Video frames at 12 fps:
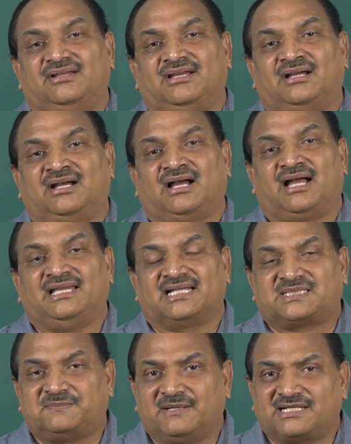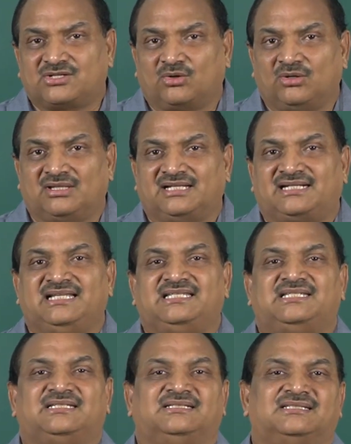I expect all the
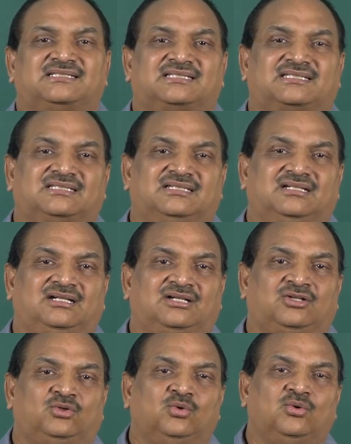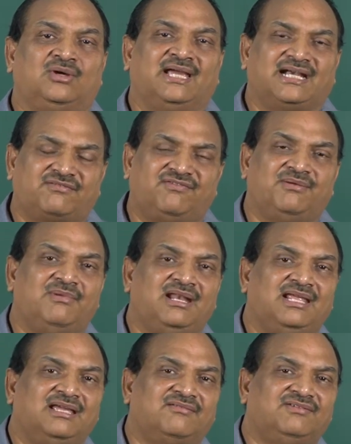teachers to get
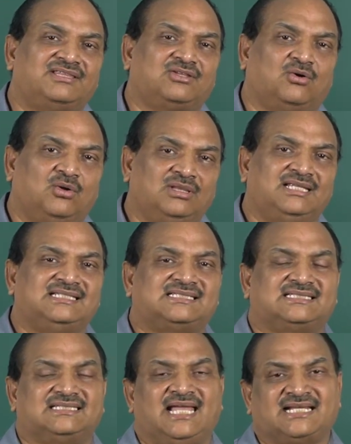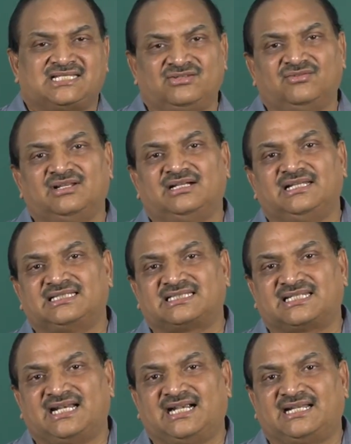familiar with all these active learning
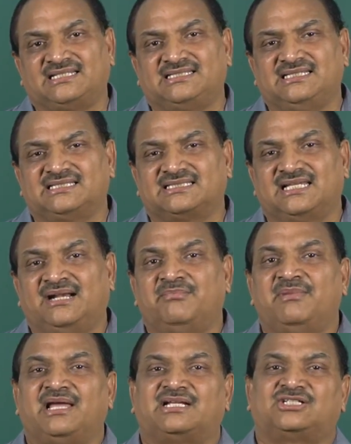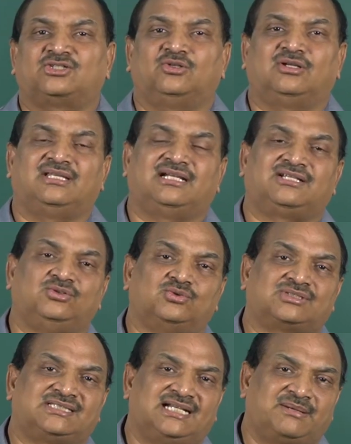strategies and make sure that you
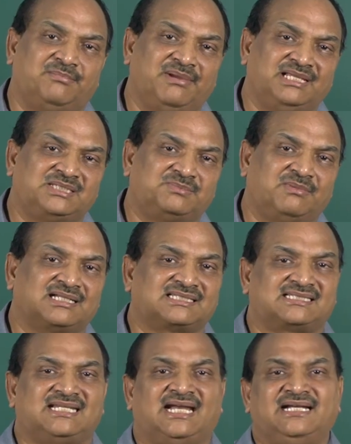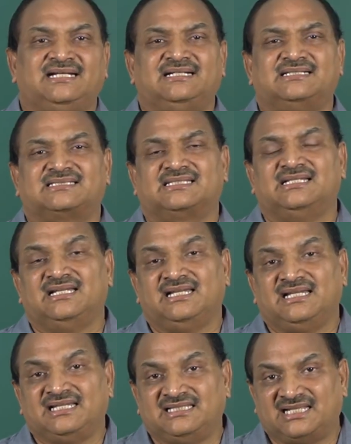set benchmark standards
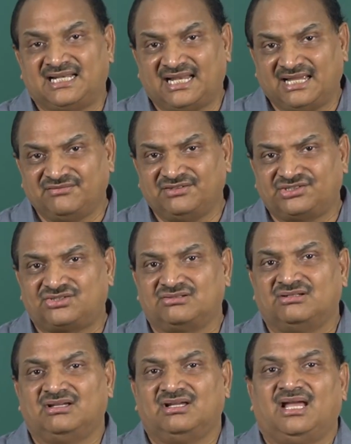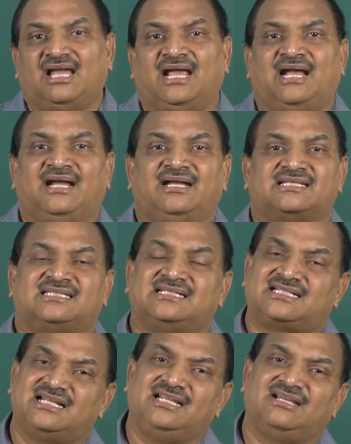in the language, and
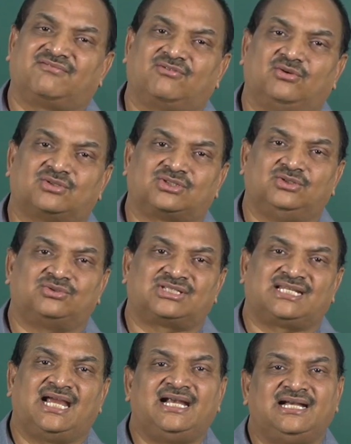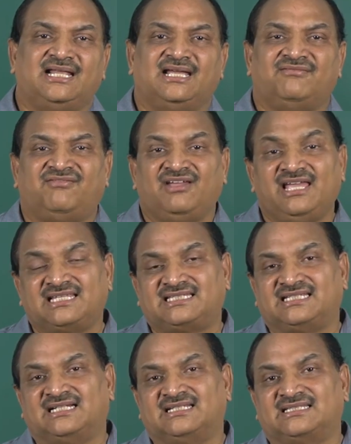certainly, of course, you stand a fair
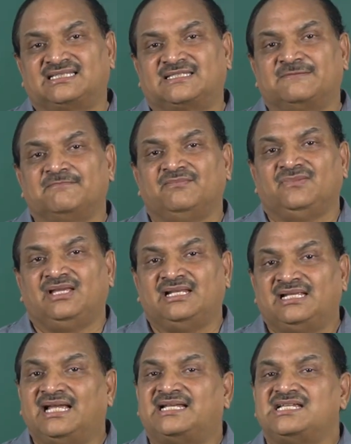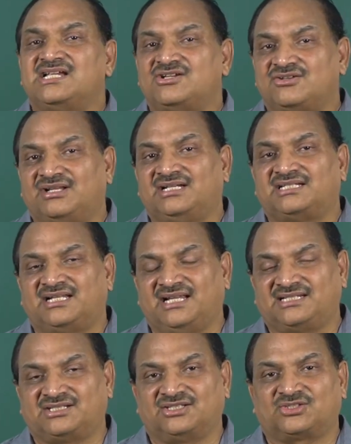chance in getting into an
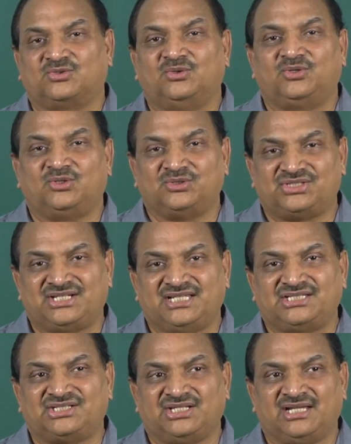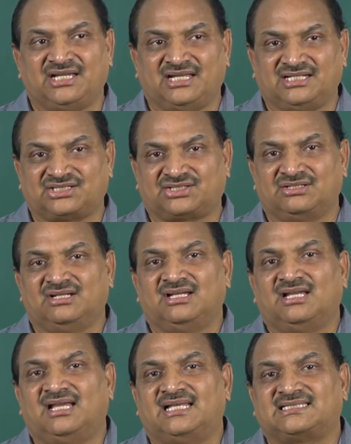international school to teach English
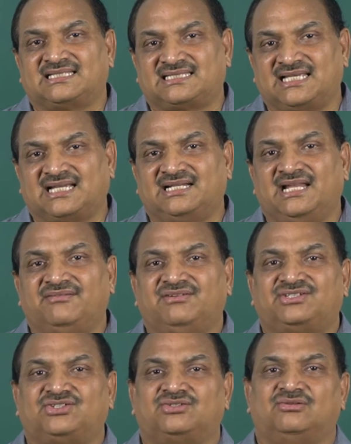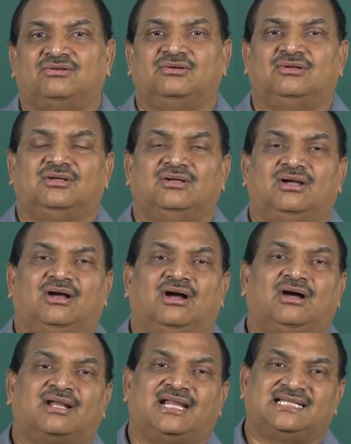as a second language
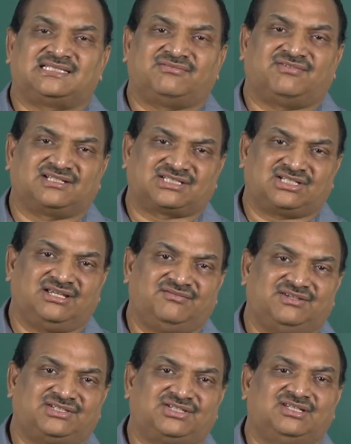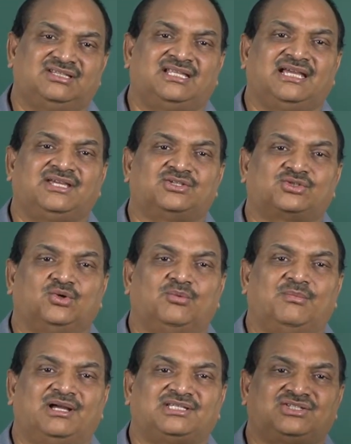or as a first language. Thank you so
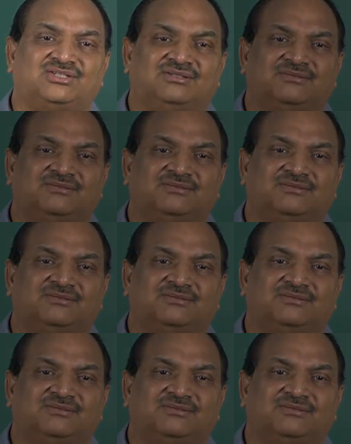much.